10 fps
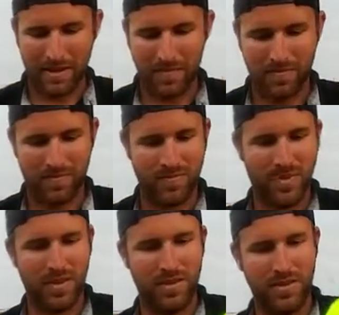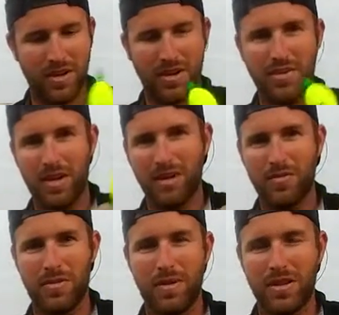And you kind of
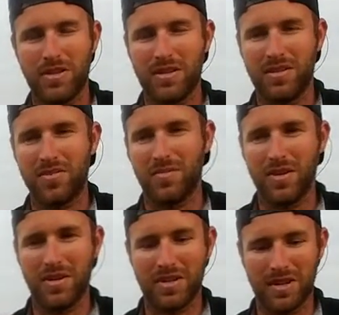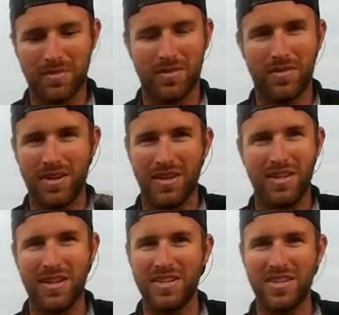want to match that to the water depth. And
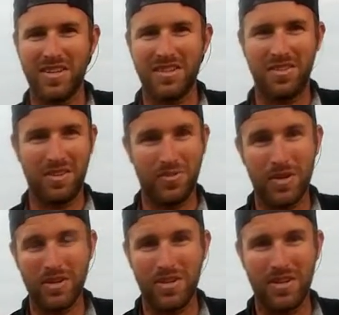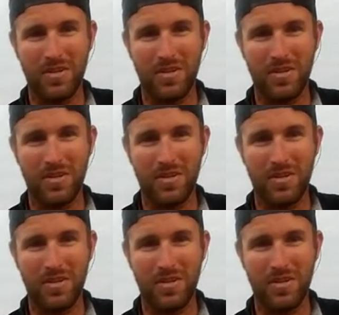the nice thing is you get to watch